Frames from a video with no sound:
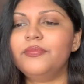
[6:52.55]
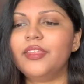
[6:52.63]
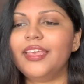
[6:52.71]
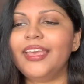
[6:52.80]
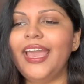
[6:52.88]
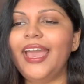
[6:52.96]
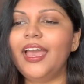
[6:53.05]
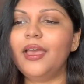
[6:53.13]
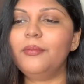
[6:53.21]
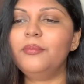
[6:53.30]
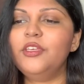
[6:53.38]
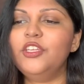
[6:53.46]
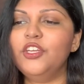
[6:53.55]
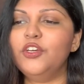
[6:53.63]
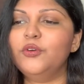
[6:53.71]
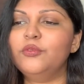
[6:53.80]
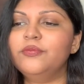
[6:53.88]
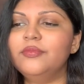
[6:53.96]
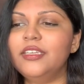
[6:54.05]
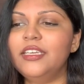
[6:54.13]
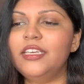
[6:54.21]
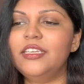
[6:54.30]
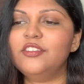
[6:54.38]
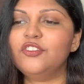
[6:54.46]
Cam, you know,
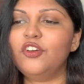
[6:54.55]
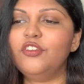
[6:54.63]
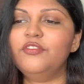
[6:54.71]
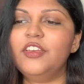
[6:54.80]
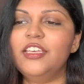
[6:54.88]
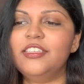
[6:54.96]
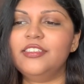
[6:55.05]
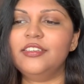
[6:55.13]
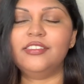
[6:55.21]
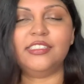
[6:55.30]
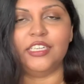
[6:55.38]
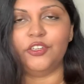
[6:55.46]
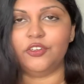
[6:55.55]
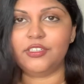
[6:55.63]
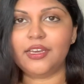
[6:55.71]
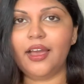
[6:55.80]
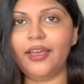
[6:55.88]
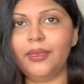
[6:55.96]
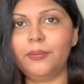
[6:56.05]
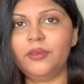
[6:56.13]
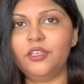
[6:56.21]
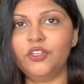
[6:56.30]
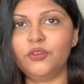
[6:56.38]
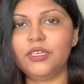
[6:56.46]
he sort of is a stereotype.
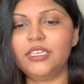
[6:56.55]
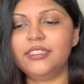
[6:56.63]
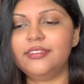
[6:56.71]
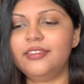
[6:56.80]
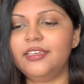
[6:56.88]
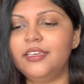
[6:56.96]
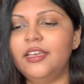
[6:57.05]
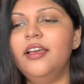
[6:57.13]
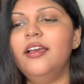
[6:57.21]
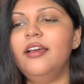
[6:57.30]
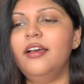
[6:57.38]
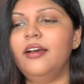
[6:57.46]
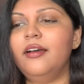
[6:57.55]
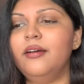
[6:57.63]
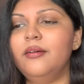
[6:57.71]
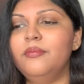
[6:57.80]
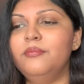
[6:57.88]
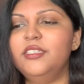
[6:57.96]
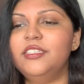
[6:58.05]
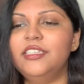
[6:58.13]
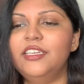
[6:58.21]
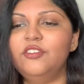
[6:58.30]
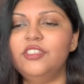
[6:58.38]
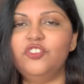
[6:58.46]
You know, he's the
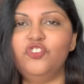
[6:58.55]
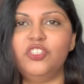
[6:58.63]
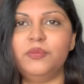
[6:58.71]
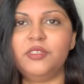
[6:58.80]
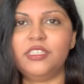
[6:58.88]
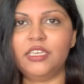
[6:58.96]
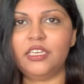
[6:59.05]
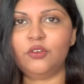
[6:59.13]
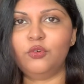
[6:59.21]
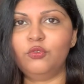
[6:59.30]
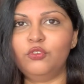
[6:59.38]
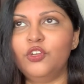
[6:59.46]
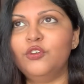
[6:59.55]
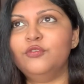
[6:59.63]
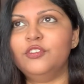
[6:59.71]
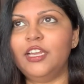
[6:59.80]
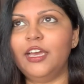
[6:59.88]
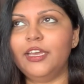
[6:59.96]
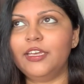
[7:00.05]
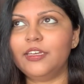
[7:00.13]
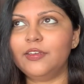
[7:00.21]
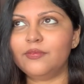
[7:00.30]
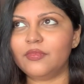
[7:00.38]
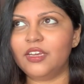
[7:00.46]
mysterious gypsy who knows like
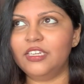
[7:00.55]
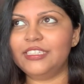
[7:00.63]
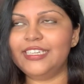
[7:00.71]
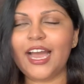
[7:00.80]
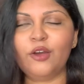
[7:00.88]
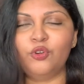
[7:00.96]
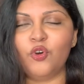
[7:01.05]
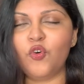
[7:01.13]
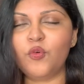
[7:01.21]
down-home